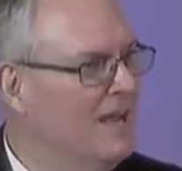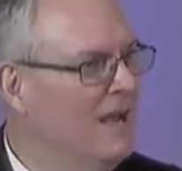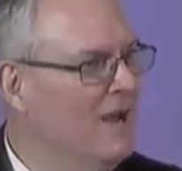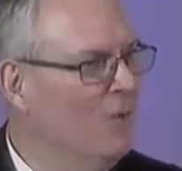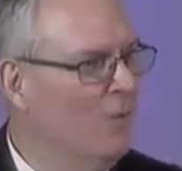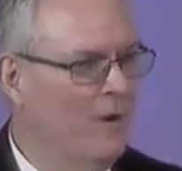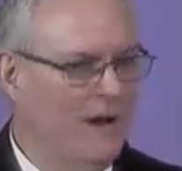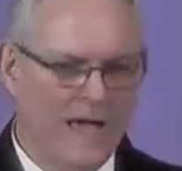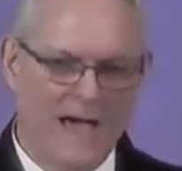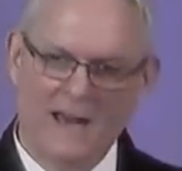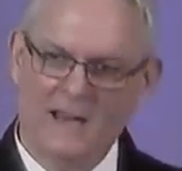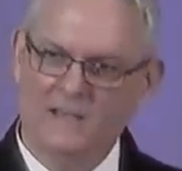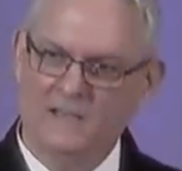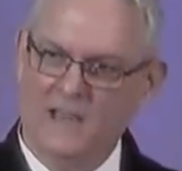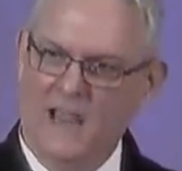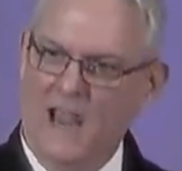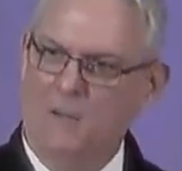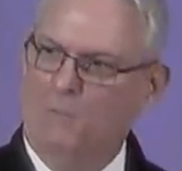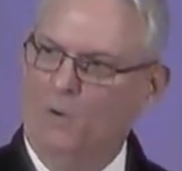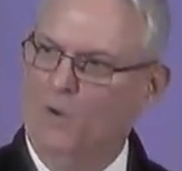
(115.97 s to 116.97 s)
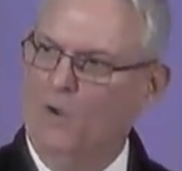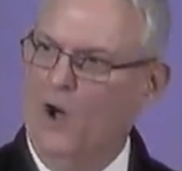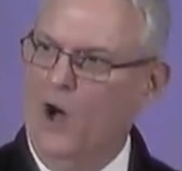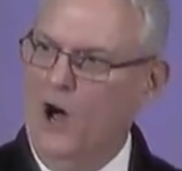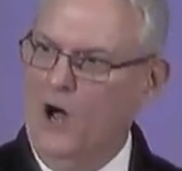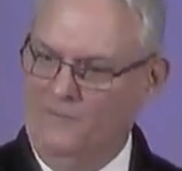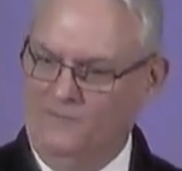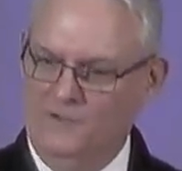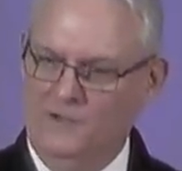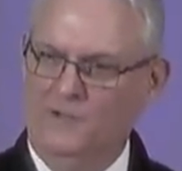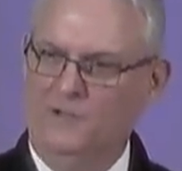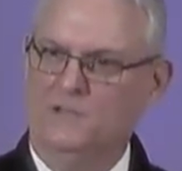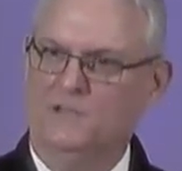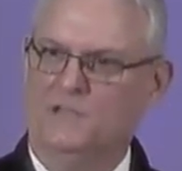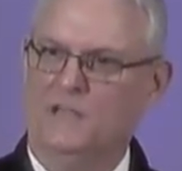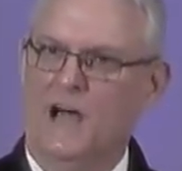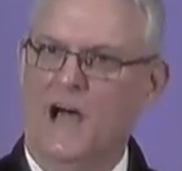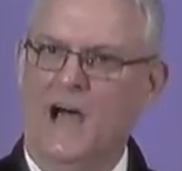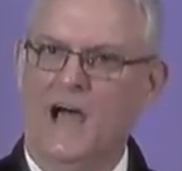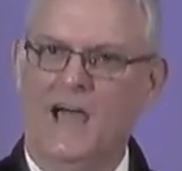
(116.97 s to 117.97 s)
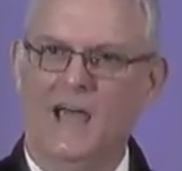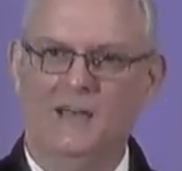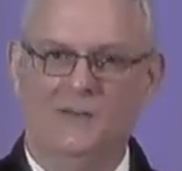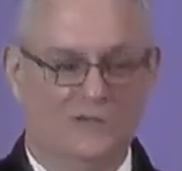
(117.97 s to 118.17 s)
we had a table off to the side.